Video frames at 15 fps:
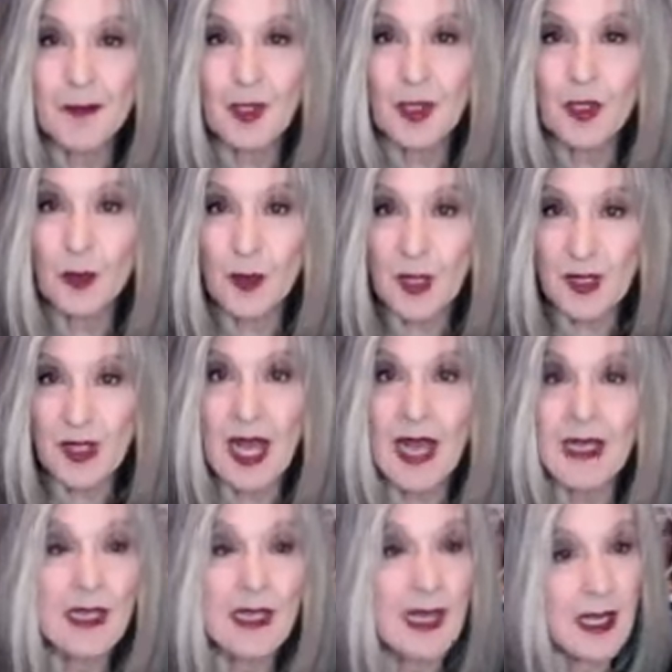
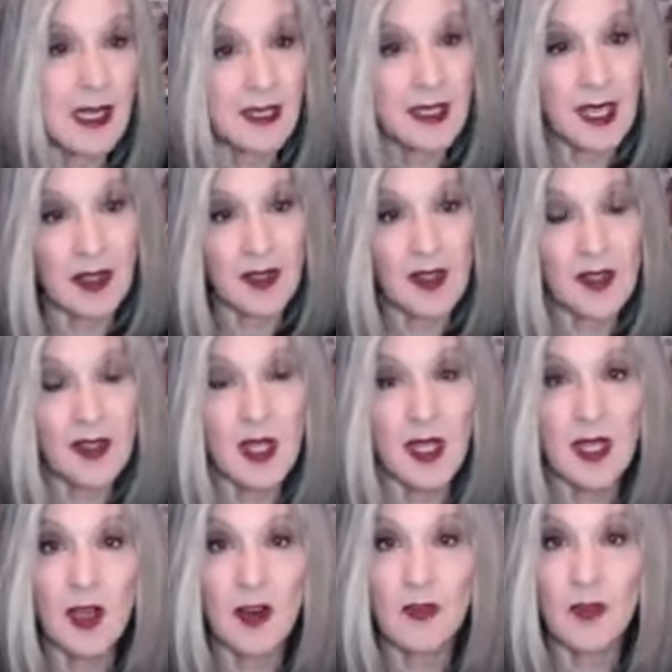Louisiana and Texas and the
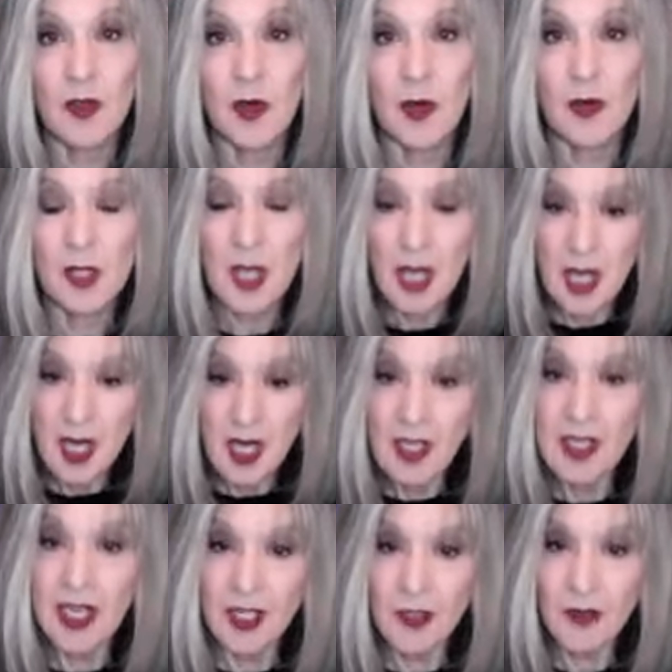Gulf Coast
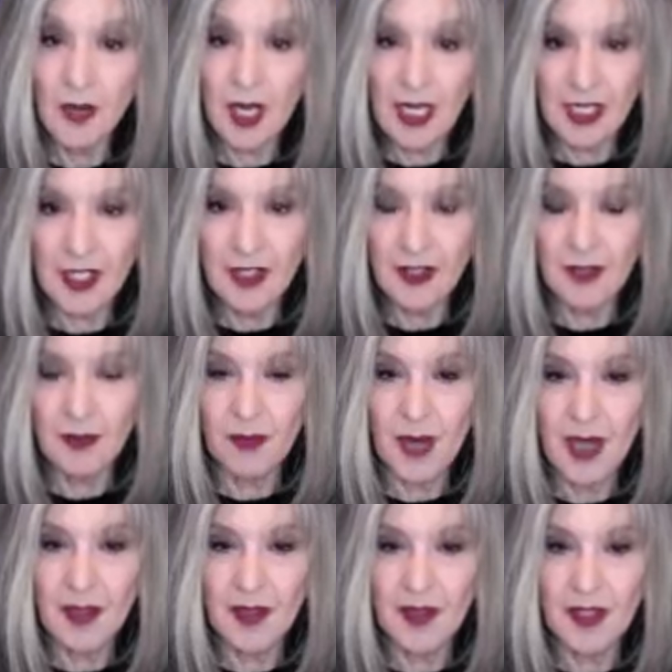getting ready to
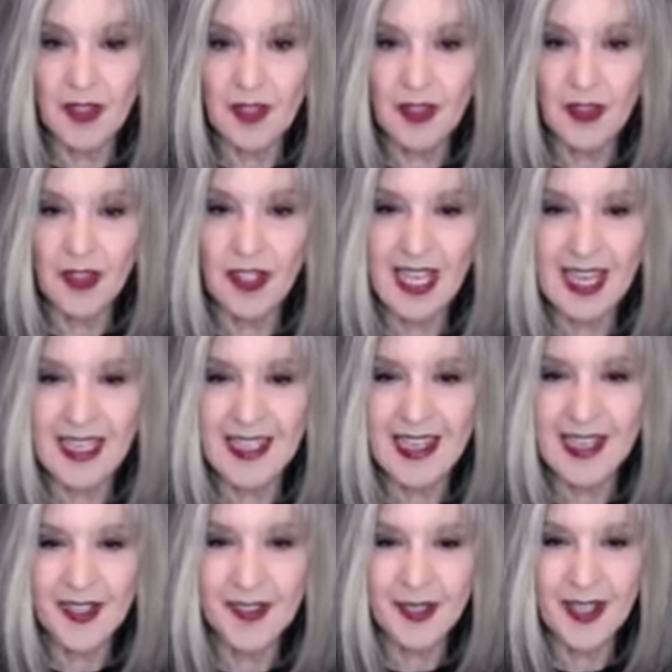battle this hurricane. Hey,
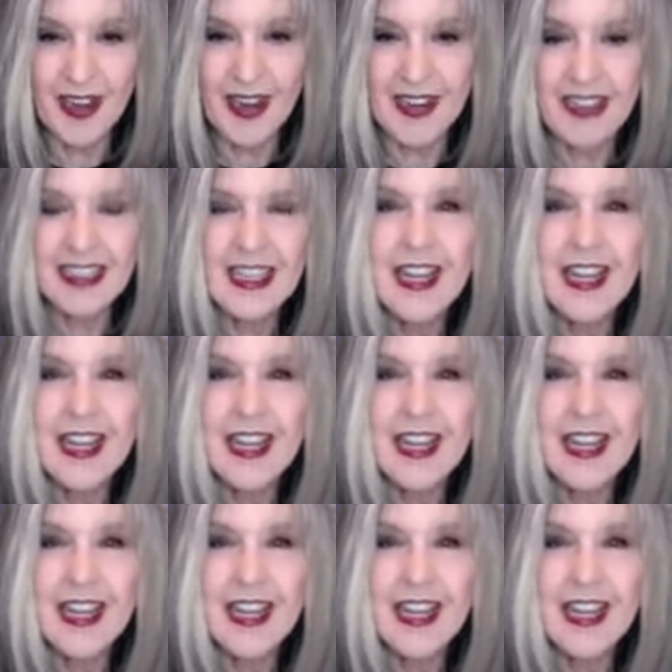sweetheart.